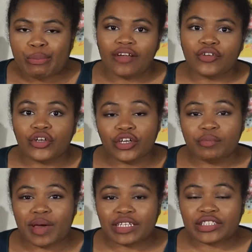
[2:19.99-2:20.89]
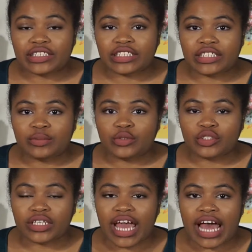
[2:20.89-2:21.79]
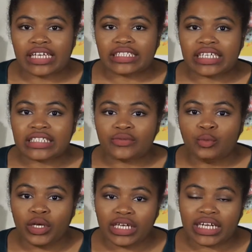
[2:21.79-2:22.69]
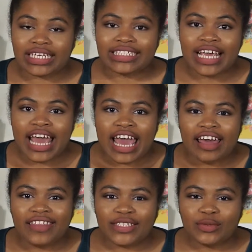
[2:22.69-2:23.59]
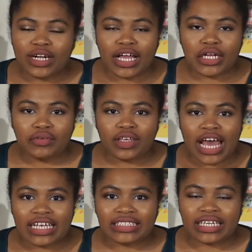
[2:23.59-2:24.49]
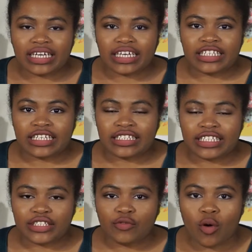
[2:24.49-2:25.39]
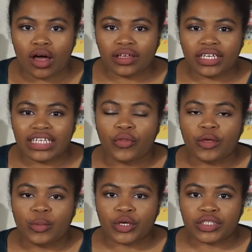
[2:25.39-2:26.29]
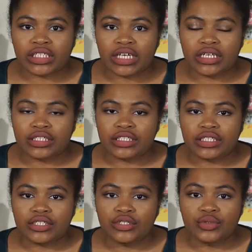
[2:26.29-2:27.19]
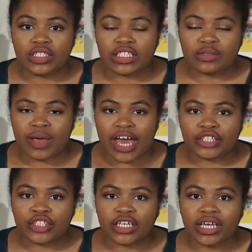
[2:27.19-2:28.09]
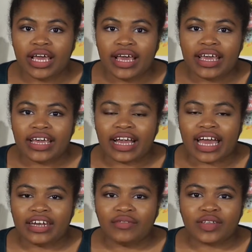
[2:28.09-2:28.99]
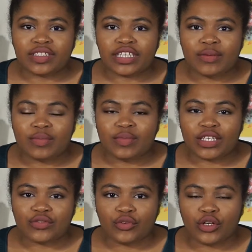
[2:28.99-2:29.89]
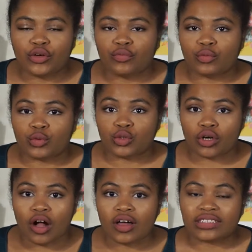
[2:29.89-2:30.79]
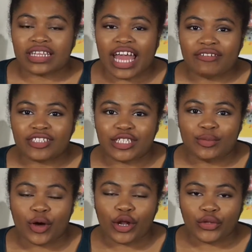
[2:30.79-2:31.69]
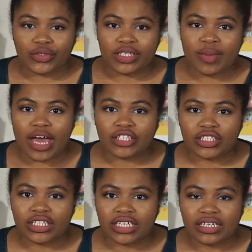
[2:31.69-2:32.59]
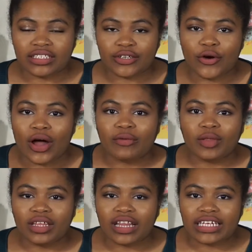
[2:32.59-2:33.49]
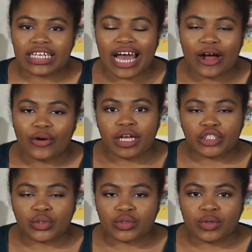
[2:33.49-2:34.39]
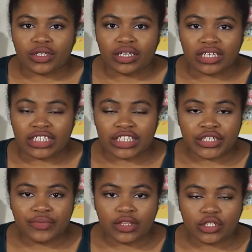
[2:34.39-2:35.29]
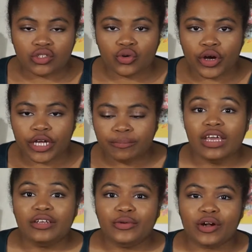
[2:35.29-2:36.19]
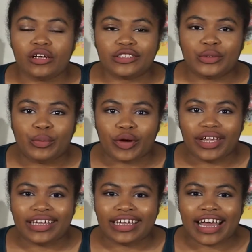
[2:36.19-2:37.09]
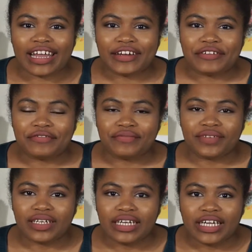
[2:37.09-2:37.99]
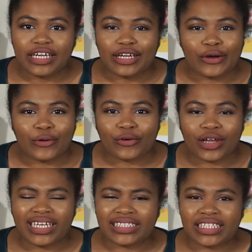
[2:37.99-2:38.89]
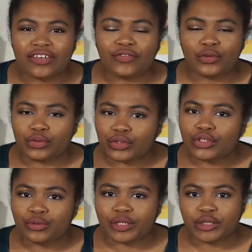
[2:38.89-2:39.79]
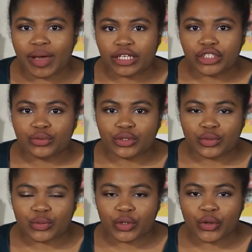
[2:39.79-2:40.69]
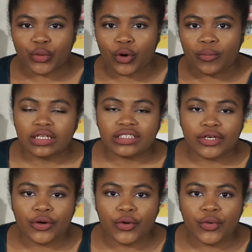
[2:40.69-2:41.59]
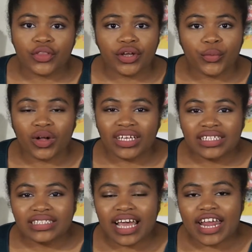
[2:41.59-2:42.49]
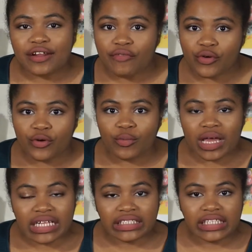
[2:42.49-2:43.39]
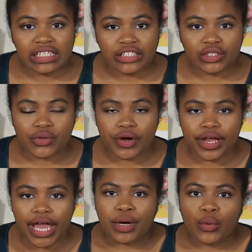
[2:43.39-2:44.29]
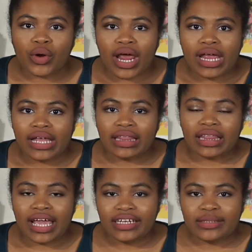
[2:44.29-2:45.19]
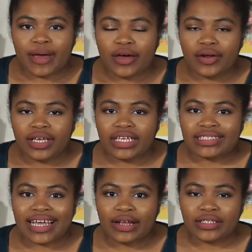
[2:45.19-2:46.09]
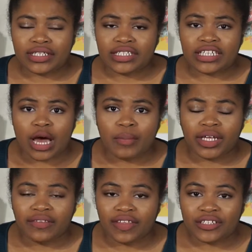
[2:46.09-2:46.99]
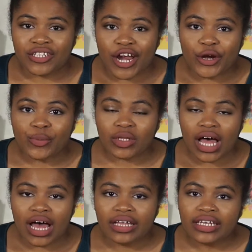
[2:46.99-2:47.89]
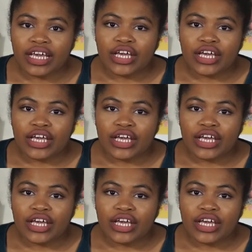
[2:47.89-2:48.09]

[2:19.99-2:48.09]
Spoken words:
Every good magic system usually has its weakness, and this one kind of has like an addictive quality. When the person uses magic, it kind of gives them this feeling of withdrawal, so they have to keep on using magic. So I really liked how magic was really addictive in this story, and you can also break and kind of go crazy if you use too much magic, which was pretty cool. So there was kind of a romance in this story, but what I liked about it is that it didn't dominate the entire plot.